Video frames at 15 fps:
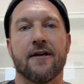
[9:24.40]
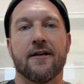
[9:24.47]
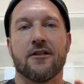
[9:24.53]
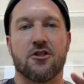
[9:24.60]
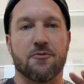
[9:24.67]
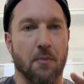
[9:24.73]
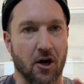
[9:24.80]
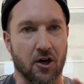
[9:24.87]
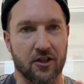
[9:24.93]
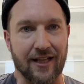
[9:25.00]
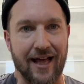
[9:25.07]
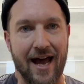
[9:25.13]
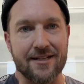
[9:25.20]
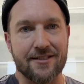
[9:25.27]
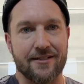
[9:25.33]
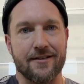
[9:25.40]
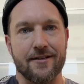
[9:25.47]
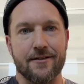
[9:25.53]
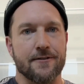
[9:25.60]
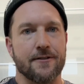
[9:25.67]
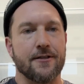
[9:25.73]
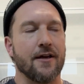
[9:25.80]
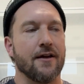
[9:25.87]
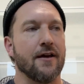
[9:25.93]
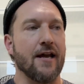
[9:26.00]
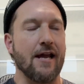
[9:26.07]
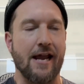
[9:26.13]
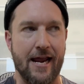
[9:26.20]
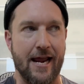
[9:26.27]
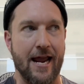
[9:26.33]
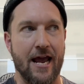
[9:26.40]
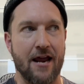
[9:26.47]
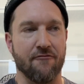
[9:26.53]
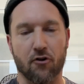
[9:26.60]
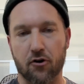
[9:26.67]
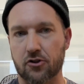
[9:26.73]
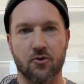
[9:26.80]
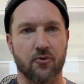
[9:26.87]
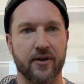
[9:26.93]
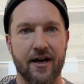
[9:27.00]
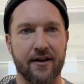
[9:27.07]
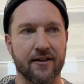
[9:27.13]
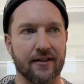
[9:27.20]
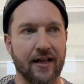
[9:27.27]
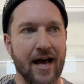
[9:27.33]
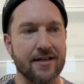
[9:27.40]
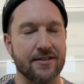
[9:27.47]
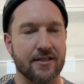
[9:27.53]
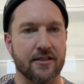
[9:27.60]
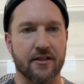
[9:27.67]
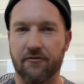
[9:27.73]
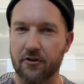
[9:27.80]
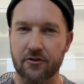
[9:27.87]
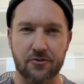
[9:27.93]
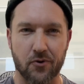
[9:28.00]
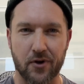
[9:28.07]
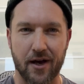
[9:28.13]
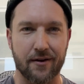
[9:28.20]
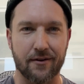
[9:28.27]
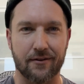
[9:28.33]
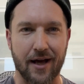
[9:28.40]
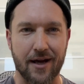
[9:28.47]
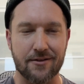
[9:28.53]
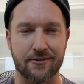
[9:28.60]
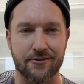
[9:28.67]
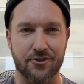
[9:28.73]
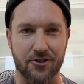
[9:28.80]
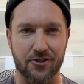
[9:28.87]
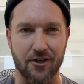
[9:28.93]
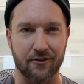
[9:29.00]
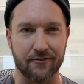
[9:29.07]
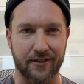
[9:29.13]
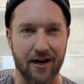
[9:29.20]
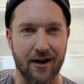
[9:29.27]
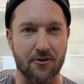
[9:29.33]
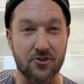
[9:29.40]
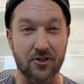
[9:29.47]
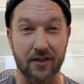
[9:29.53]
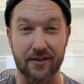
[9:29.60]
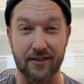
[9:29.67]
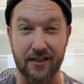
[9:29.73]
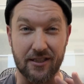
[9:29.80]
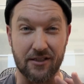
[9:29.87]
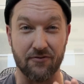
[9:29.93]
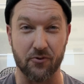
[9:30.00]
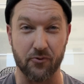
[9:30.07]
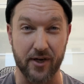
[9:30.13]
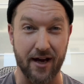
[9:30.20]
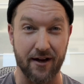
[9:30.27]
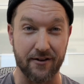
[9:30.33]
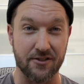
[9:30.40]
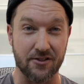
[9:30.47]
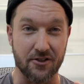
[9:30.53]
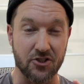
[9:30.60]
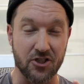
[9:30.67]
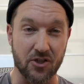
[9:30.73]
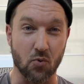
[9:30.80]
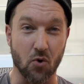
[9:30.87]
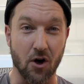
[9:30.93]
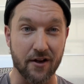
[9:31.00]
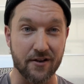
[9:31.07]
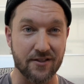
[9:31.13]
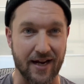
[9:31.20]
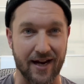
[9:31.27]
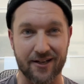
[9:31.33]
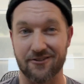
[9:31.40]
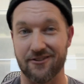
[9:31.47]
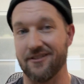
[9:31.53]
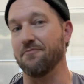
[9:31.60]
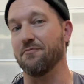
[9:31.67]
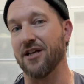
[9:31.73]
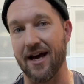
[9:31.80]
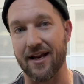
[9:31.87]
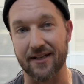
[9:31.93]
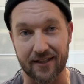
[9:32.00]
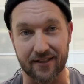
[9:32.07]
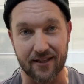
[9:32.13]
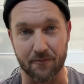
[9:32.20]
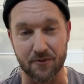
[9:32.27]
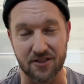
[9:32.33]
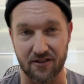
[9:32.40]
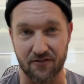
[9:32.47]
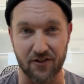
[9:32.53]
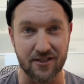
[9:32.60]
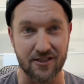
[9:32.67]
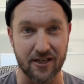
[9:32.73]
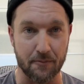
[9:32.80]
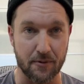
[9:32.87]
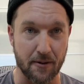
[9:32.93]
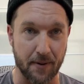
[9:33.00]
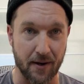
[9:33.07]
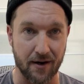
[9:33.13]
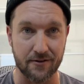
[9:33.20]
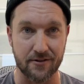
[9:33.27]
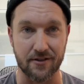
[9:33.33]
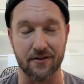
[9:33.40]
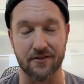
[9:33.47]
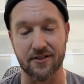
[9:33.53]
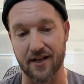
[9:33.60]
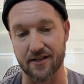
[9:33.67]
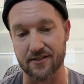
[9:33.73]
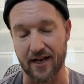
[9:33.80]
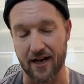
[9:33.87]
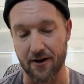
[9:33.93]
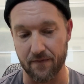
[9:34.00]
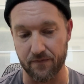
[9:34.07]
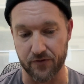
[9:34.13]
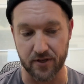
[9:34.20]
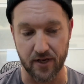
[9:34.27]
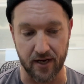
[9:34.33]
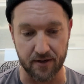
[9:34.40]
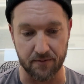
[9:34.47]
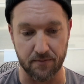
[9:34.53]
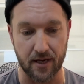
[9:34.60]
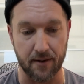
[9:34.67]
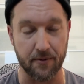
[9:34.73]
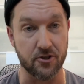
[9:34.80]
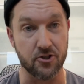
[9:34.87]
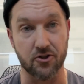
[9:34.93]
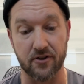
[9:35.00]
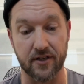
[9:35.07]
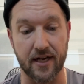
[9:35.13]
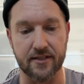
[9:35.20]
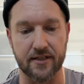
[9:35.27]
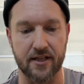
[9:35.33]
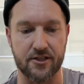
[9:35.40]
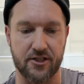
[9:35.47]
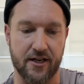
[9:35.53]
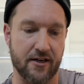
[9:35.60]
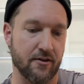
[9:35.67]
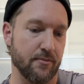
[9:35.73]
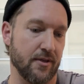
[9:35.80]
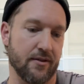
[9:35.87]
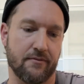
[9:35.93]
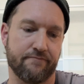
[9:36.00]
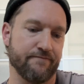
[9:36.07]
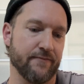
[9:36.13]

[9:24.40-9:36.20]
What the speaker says: smart glasses and virtual reality glasses, and the virtual reality glasses just aren't there. I was looking at the Even Realities, the G1s. I actually contacted them to see if they'd send me a pair to test out and be able to show you guys on the channel, but